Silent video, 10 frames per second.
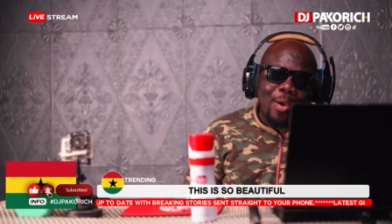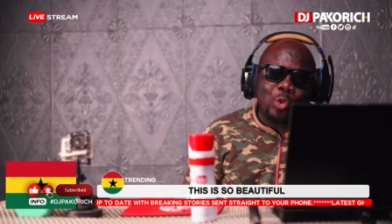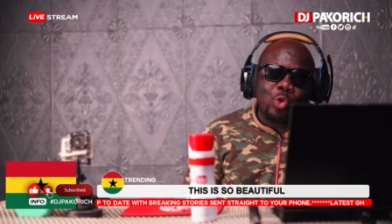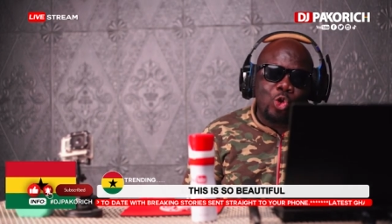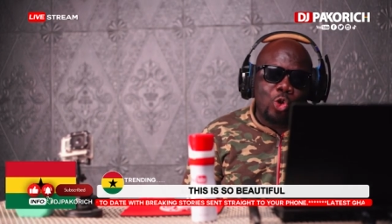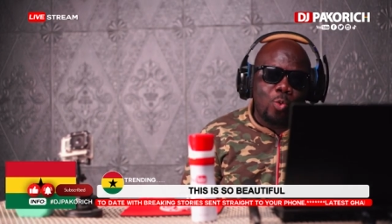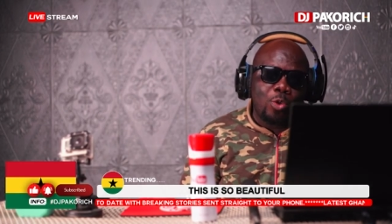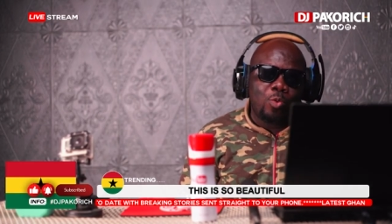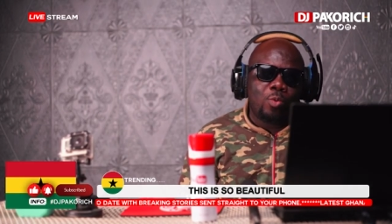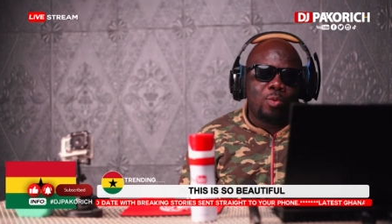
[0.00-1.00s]
to show
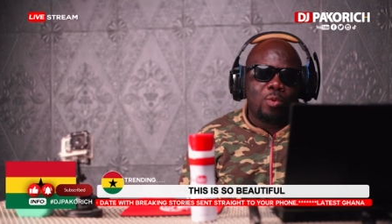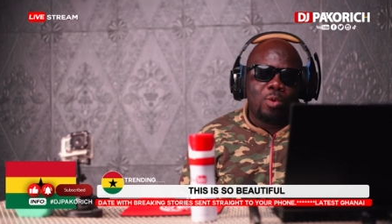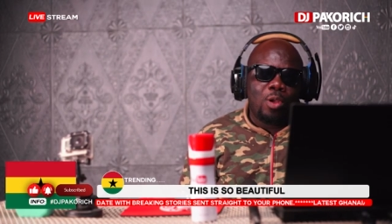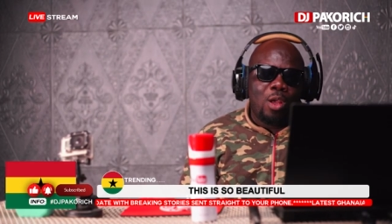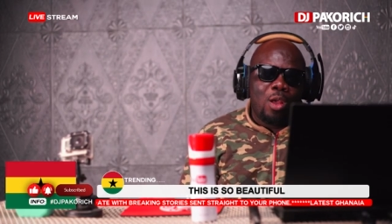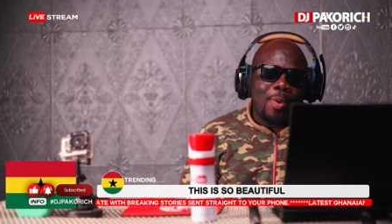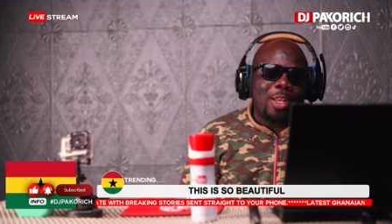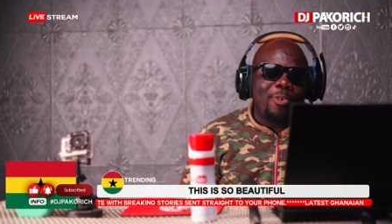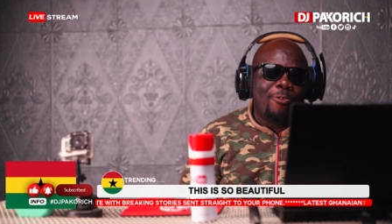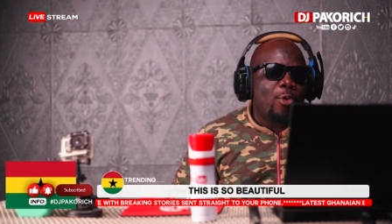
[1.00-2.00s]
you. But
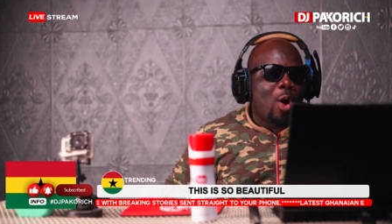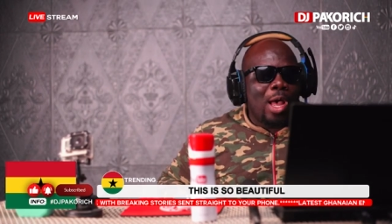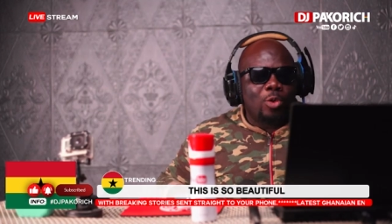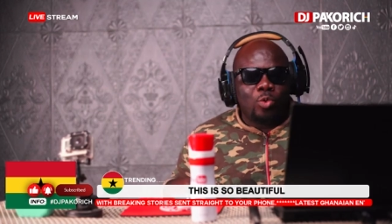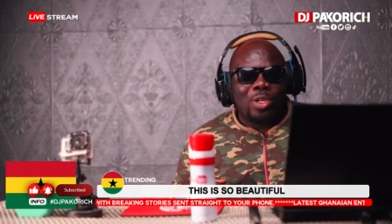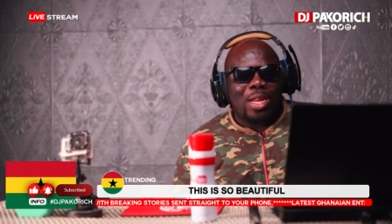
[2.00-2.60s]
before i do that,